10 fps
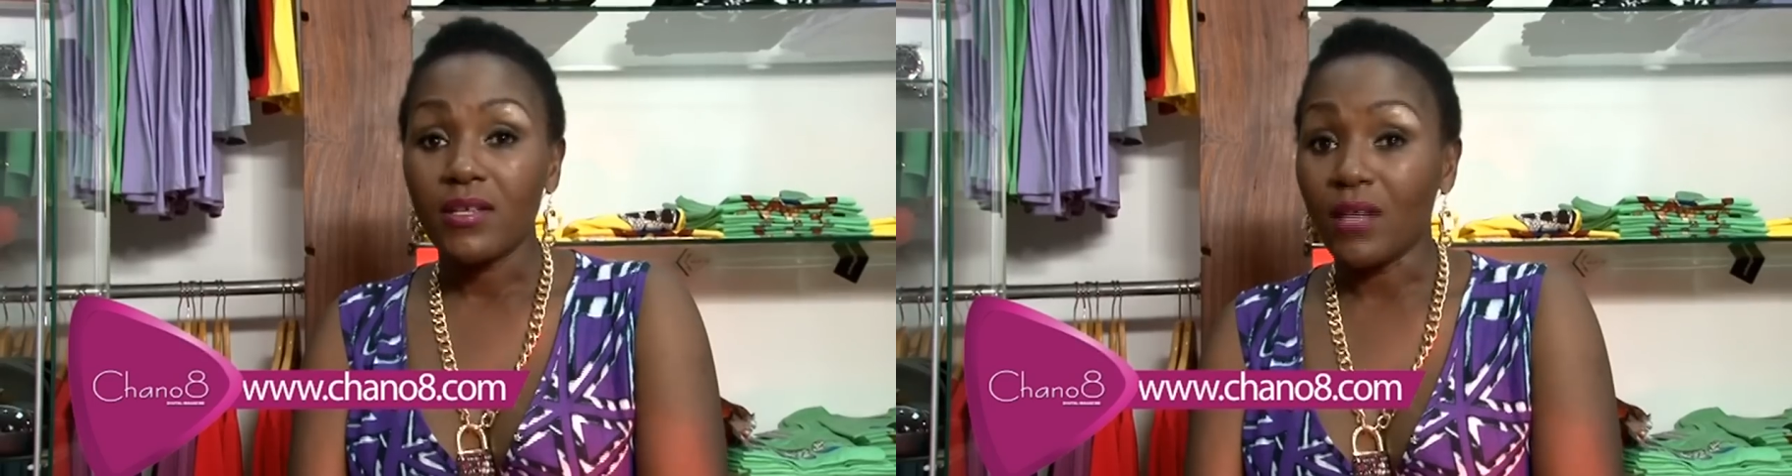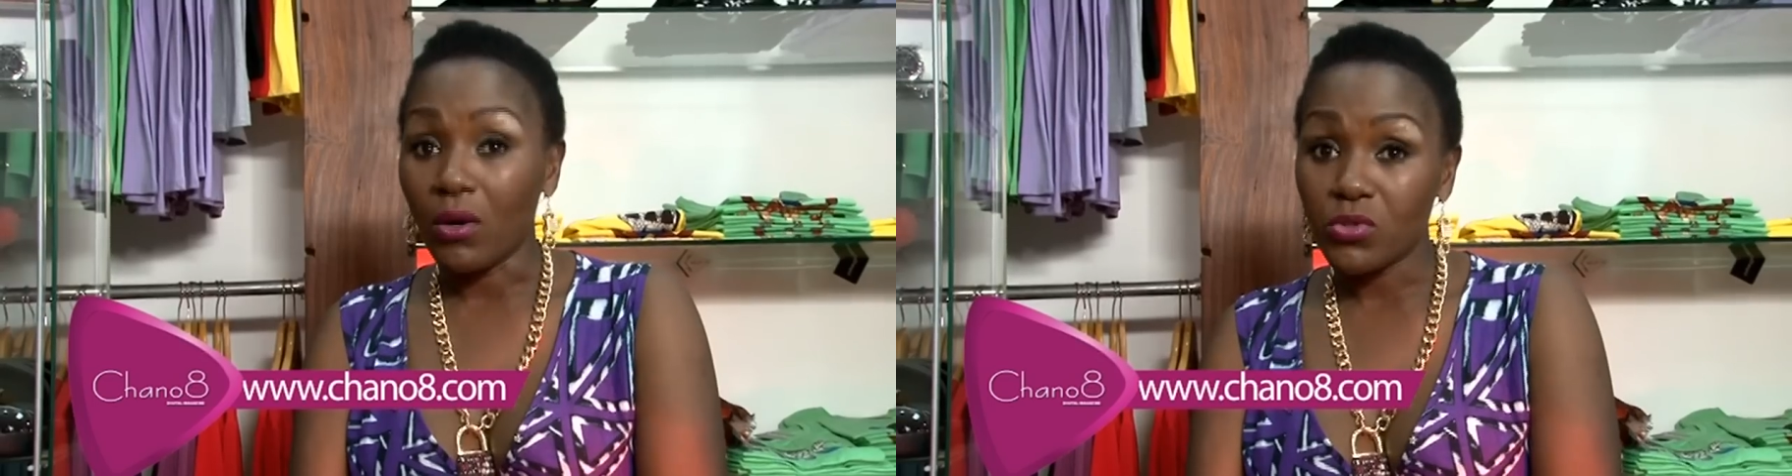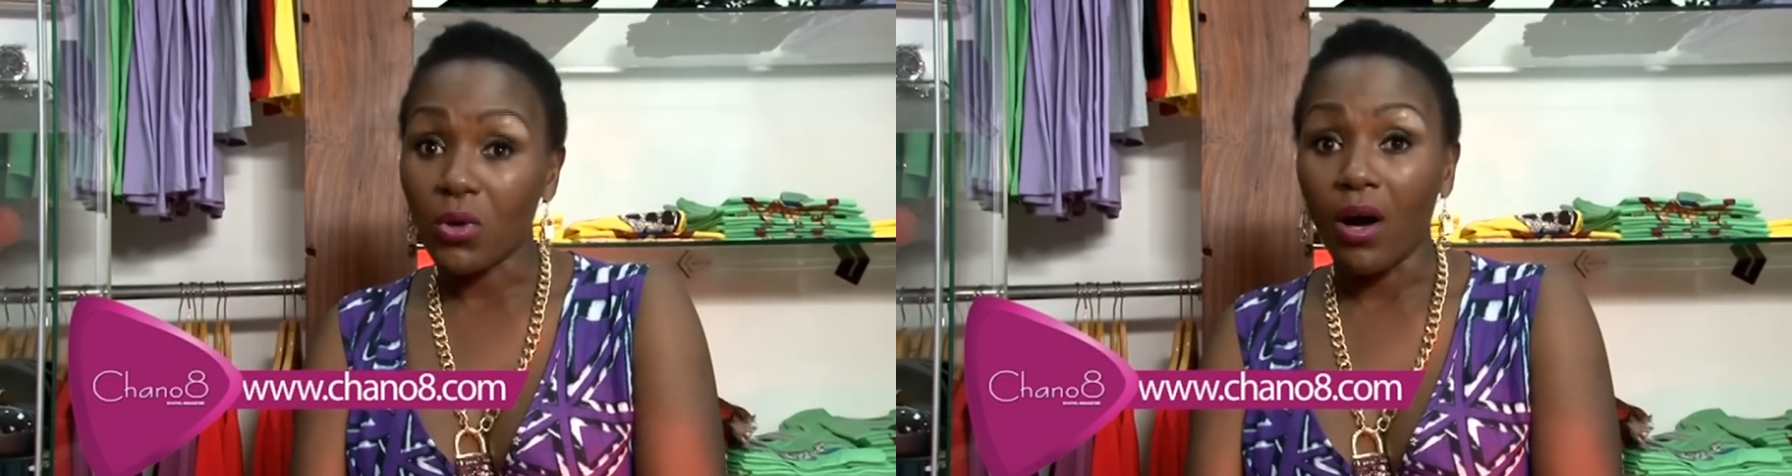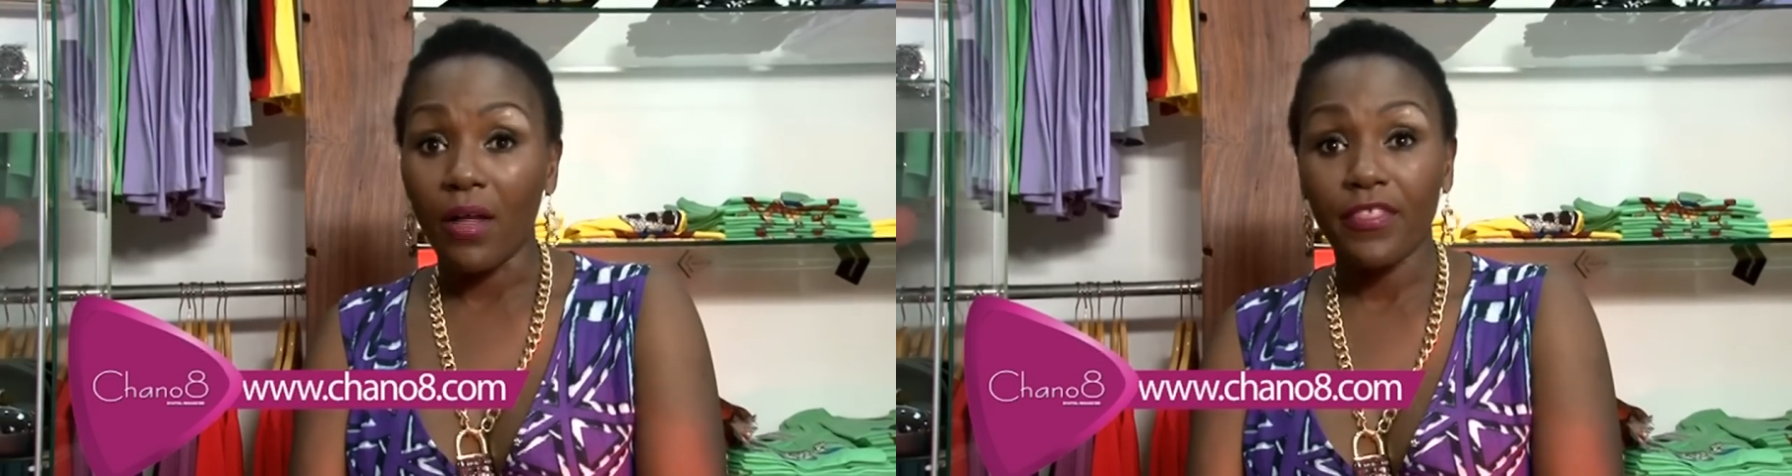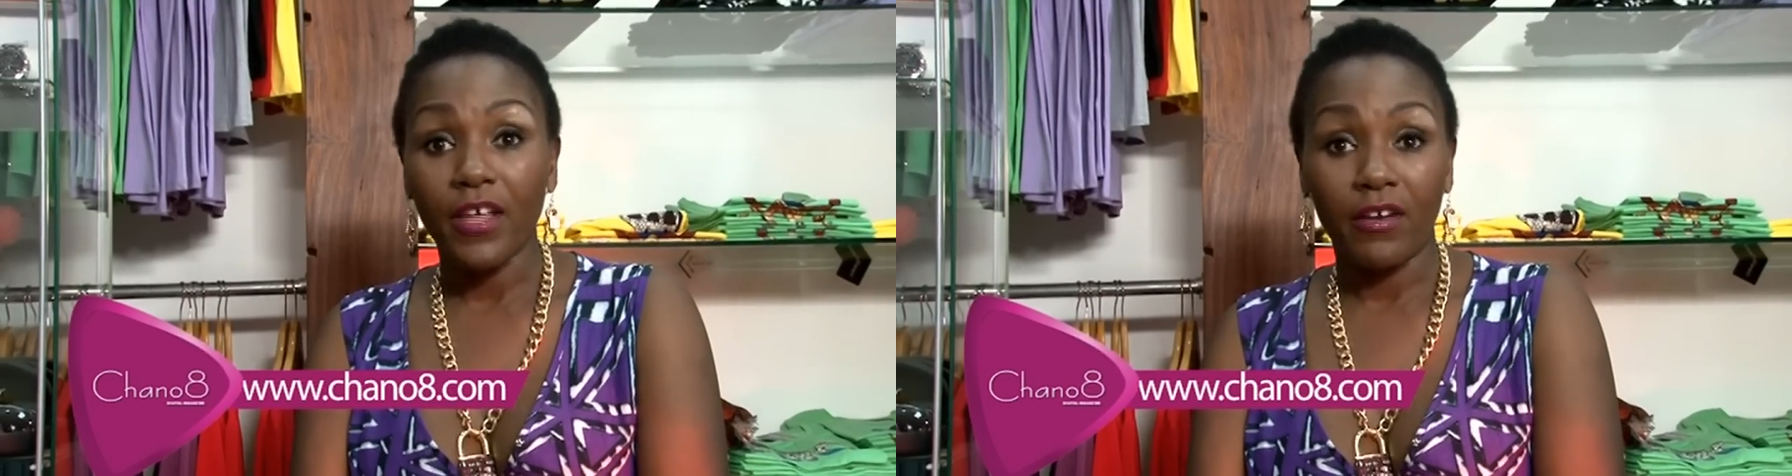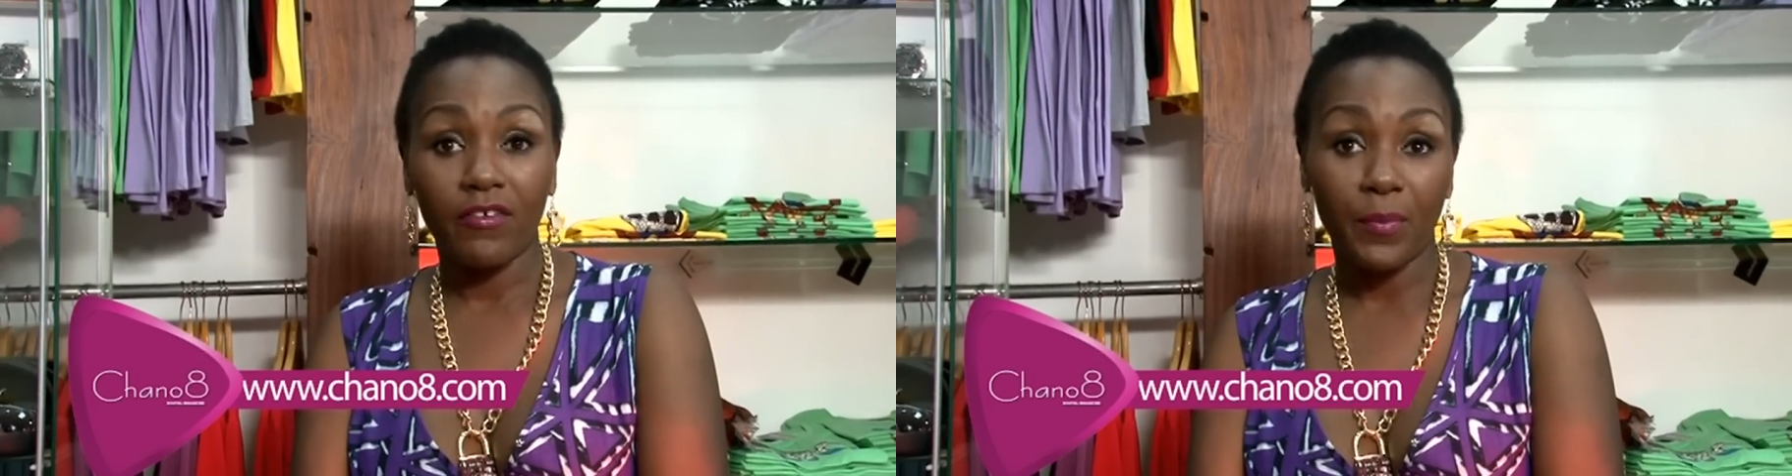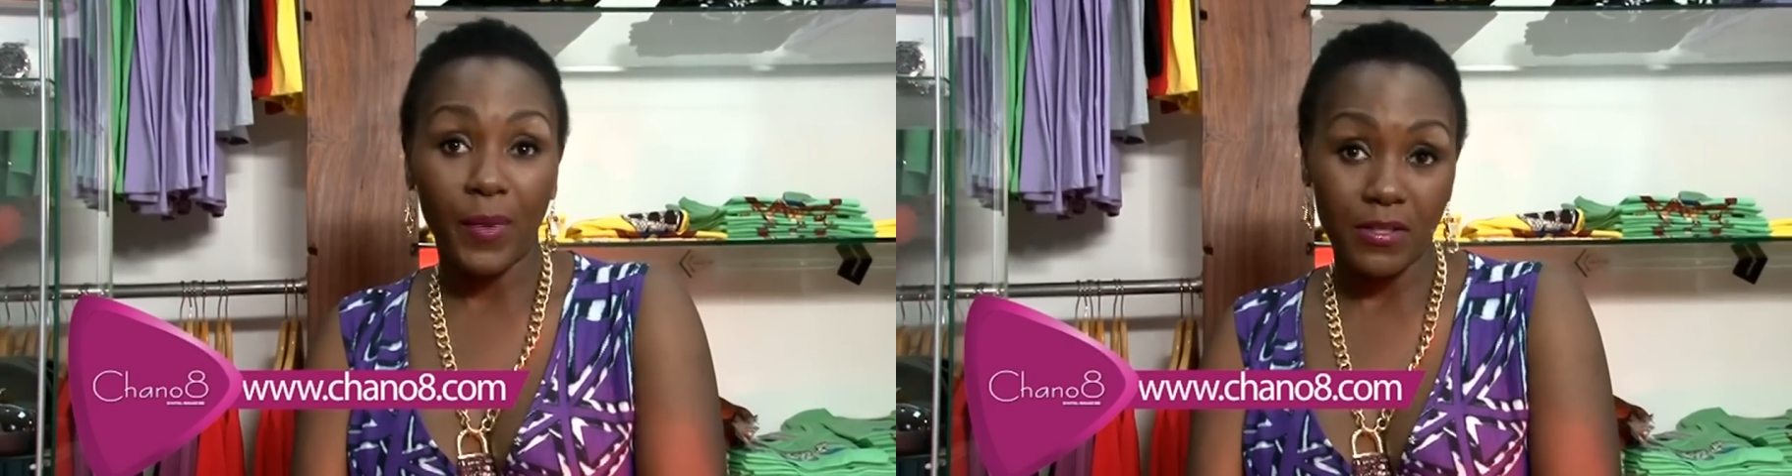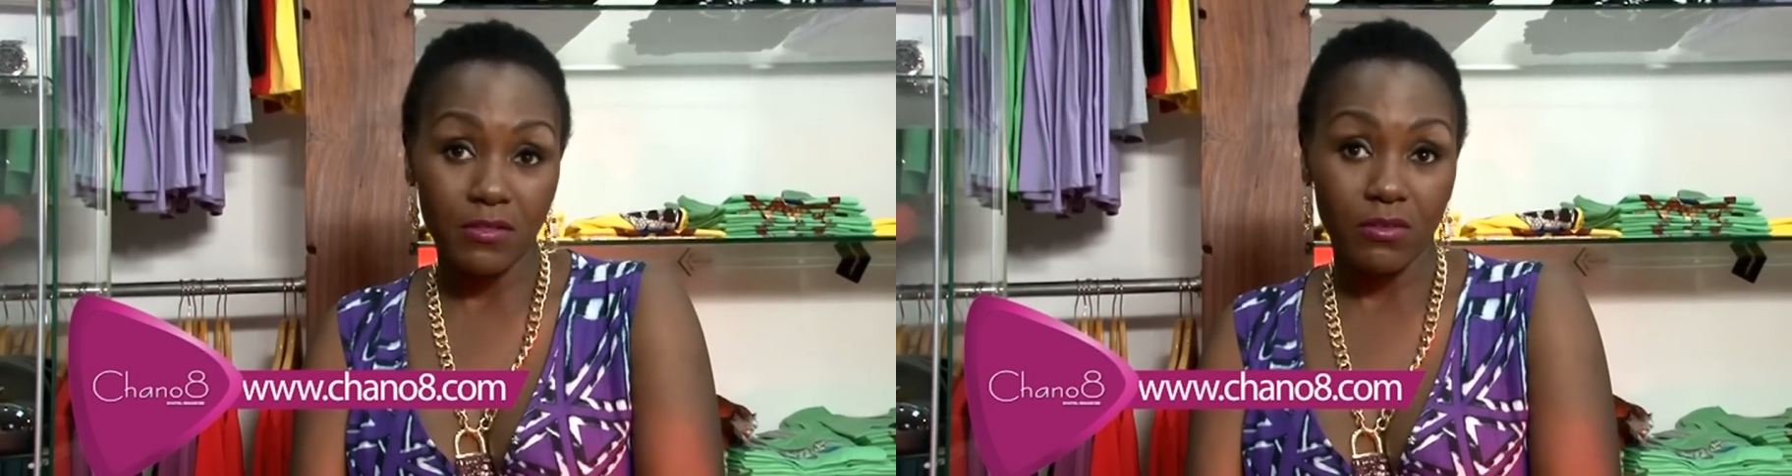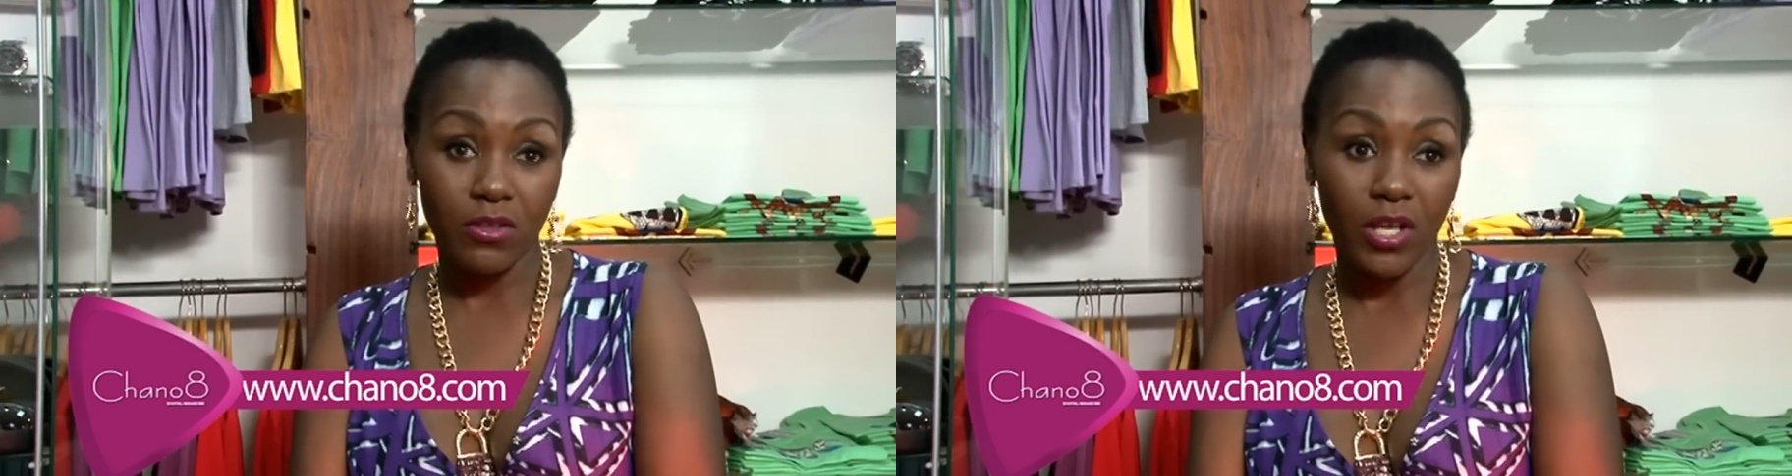down-to-earth kind of a person.